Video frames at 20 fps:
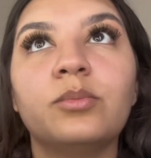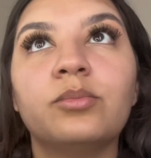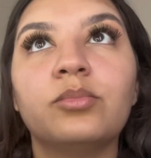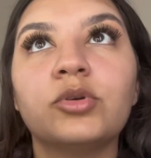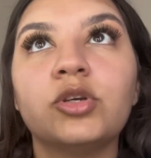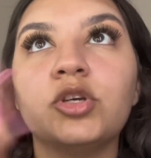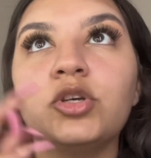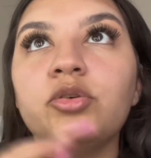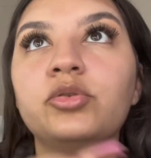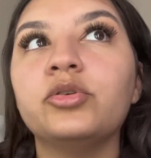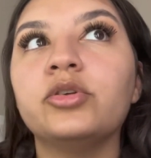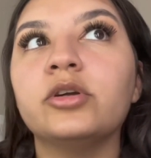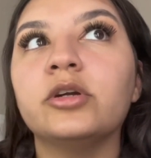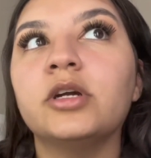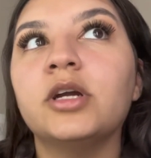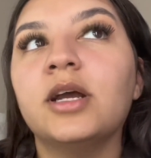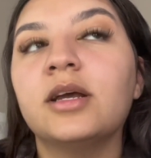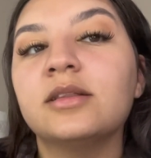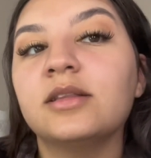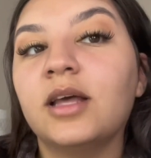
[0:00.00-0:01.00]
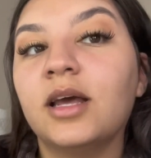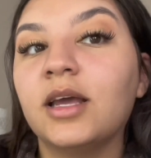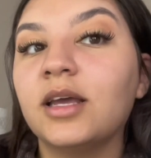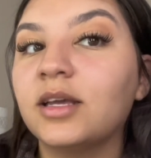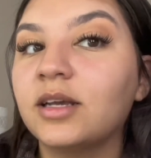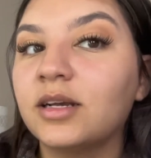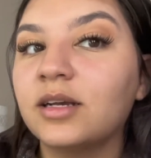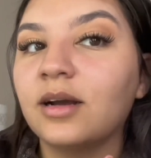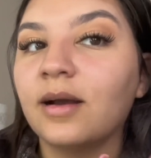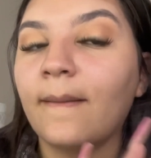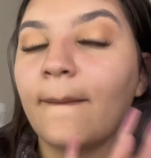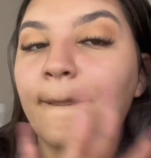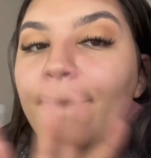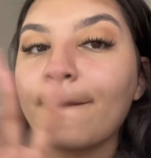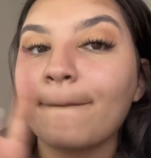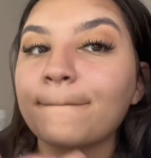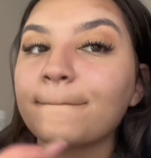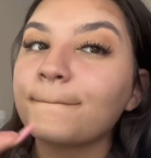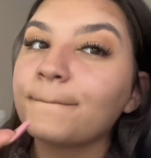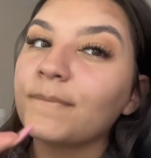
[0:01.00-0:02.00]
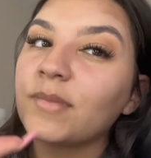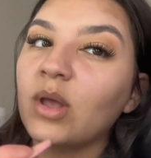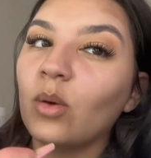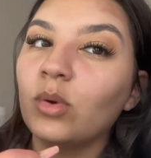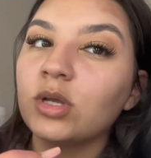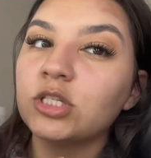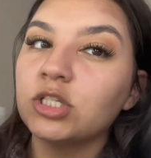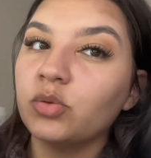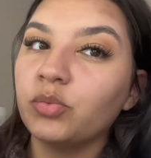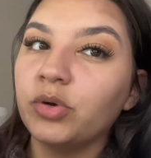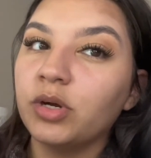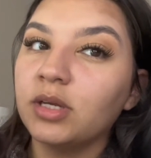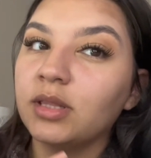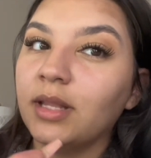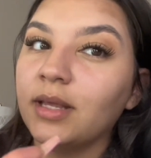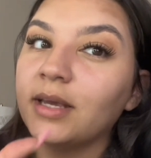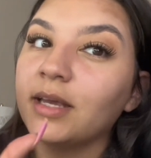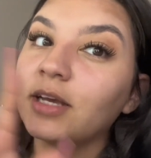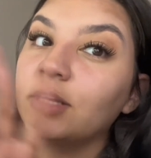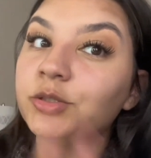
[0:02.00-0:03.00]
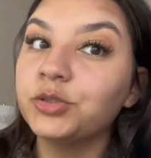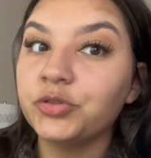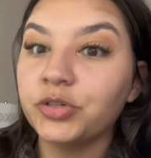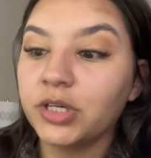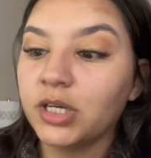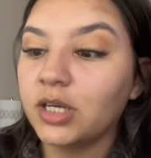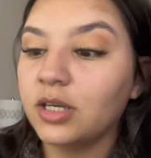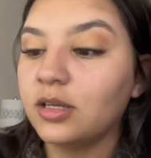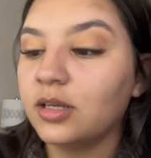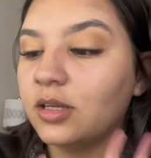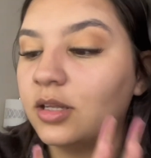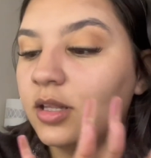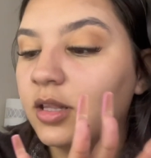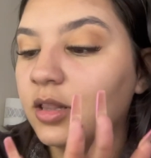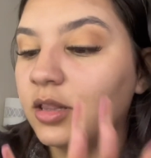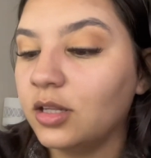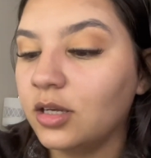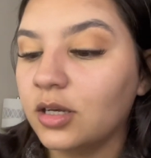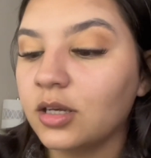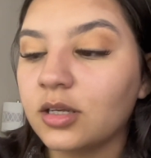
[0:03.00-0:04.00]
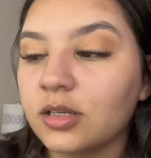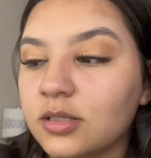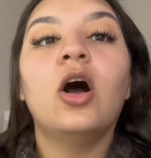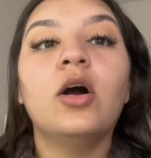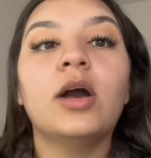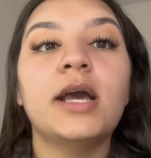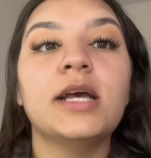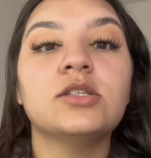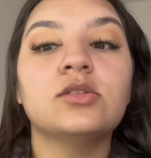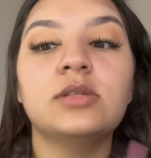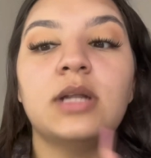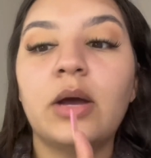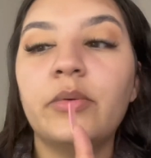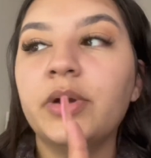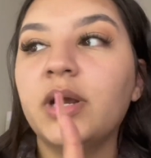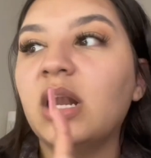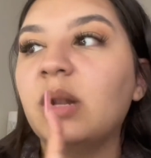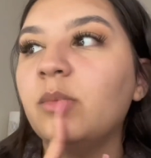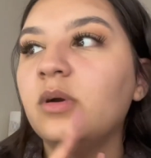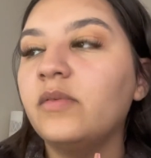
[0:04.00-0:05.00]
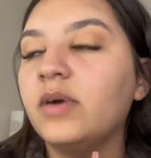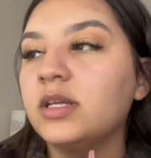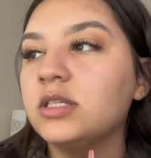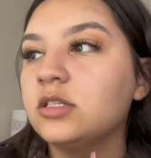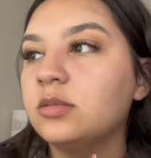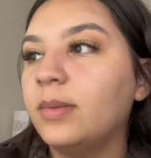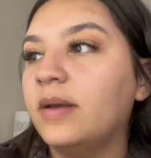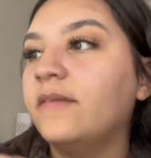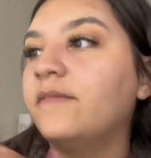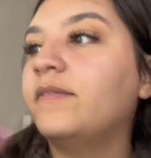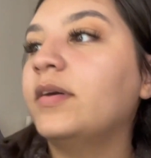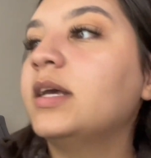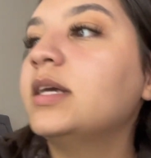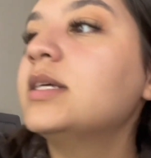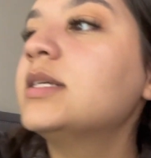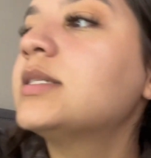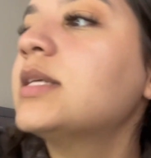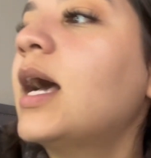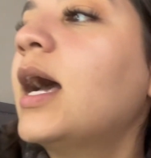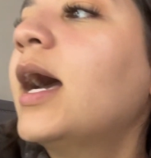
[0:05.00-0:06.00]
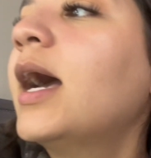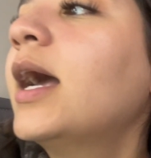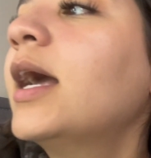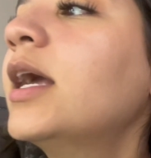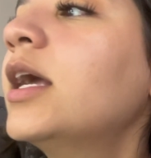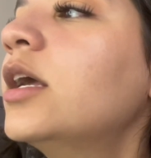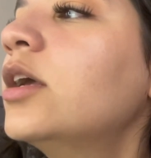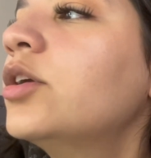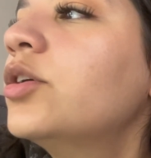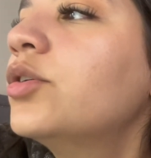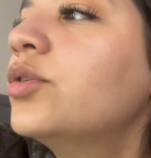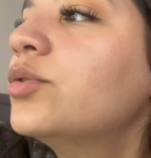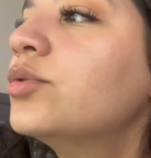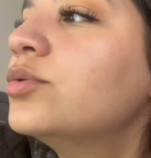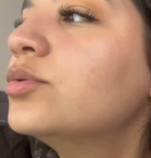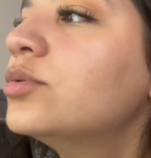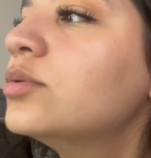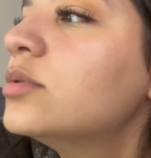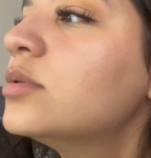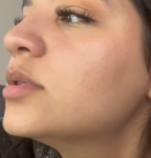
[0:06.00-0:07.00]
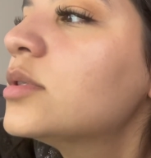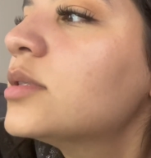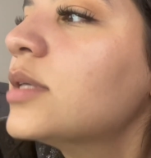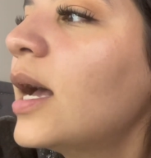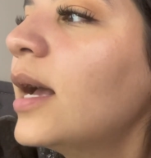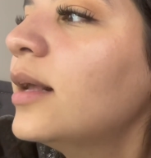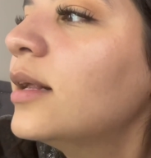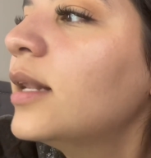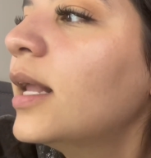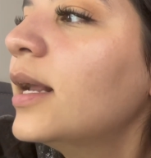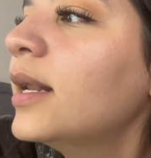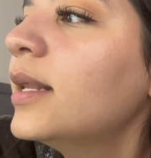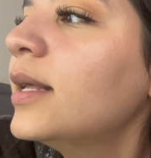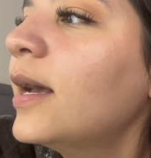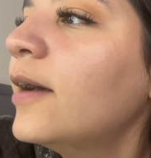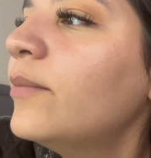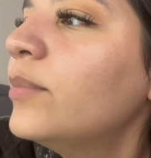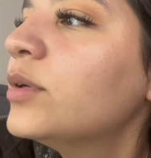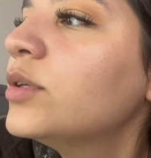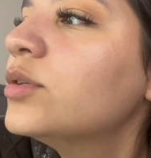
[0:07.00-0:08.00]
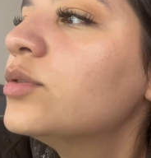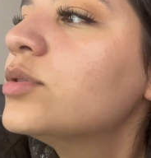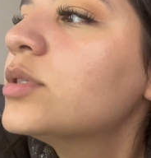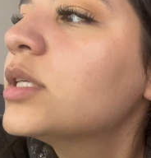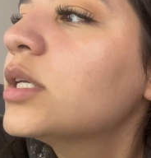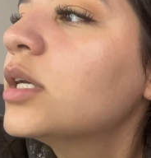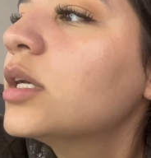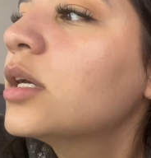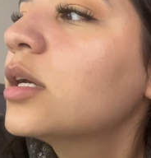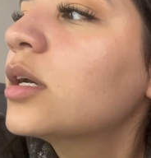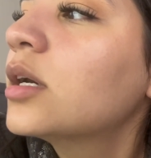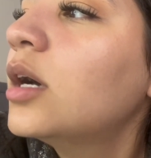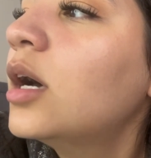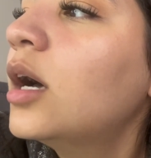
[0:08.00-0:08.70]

cuter and like what's the word, like intricate looks. Okay, so now we're gonna move on to my face. Lately I've been using